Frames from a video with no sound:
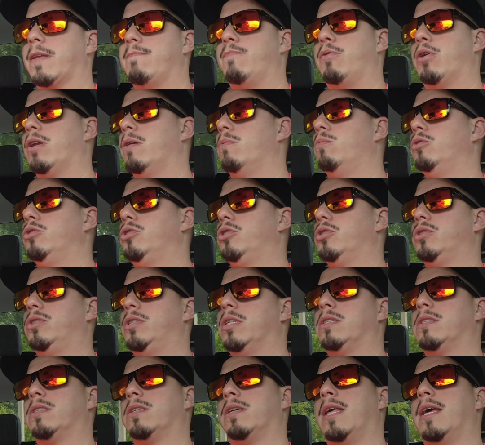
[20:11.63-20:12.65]
but it would just
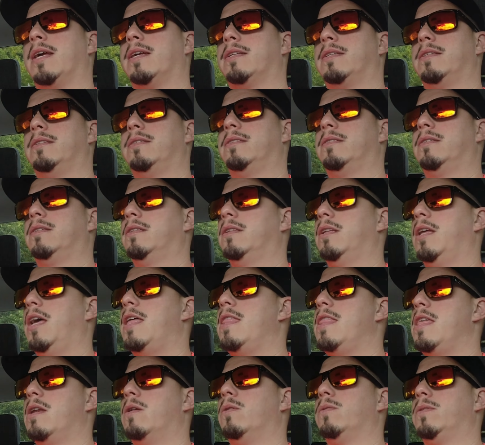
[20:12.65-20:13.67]
disconnect
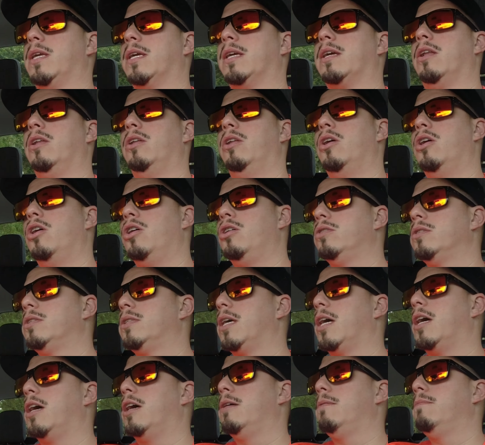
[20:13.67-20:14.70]
and it'll take a long
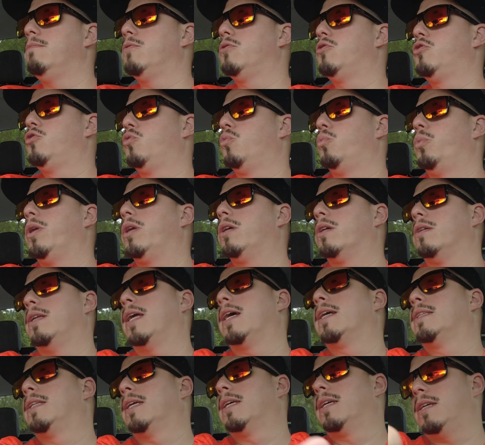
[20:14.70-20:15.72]
time to
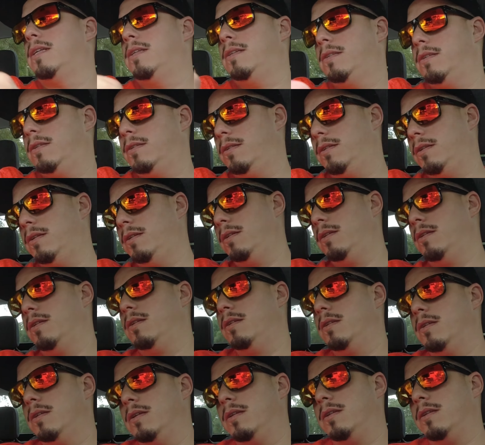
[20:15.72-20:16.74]
reconnect again.
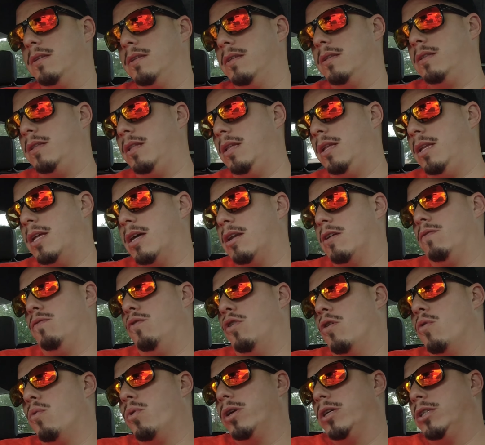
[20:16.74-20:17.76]
And out of
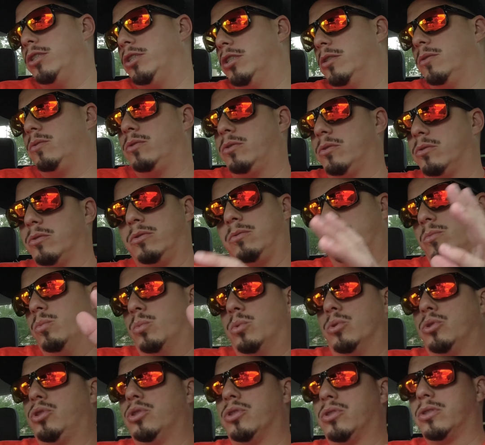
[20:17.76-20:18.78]
nowhere, it just
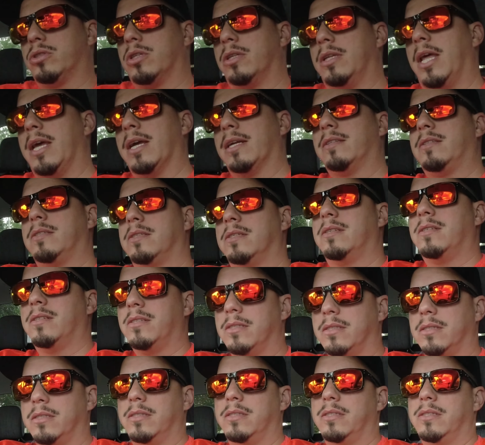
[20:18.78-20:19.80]
would just connect.
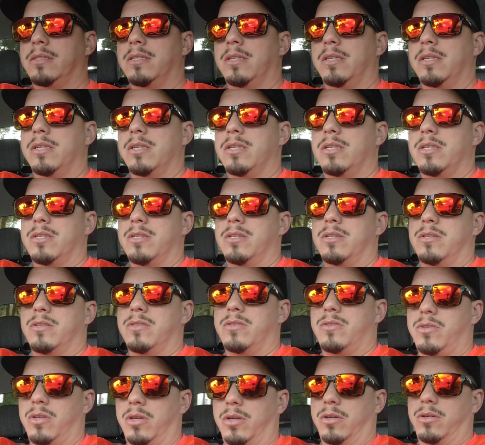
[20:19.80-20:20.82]

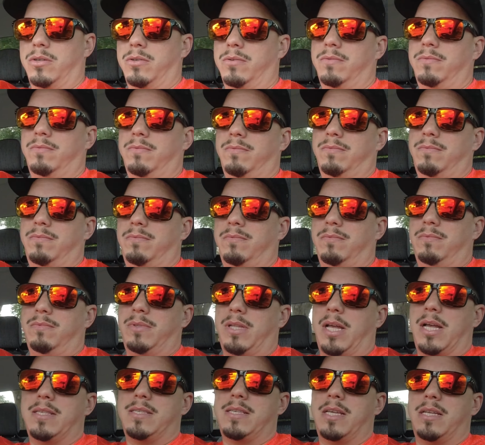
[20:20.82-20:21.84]
So
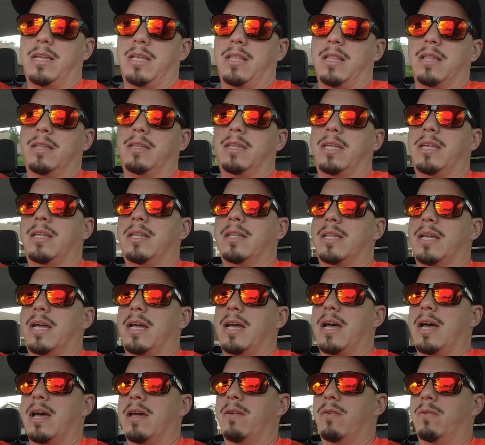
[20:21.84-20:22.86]
that's another thing
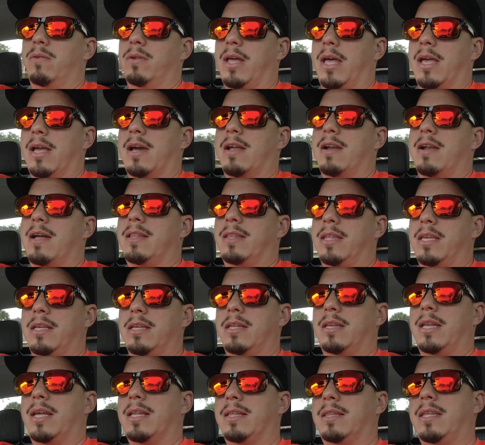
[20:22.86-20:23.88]
that I don't like.
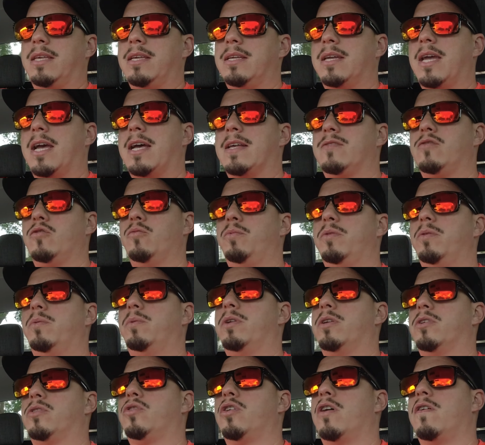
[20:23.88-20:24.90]
And I think it has to be
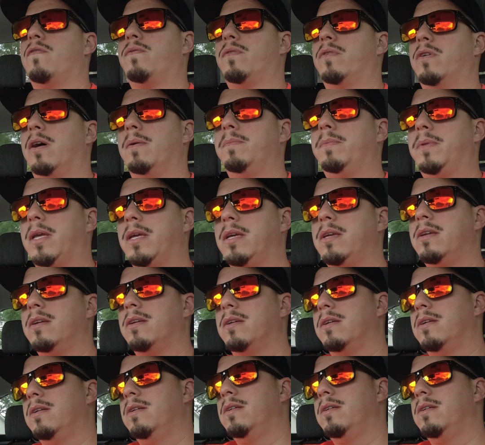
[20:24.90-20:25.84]
with a software update,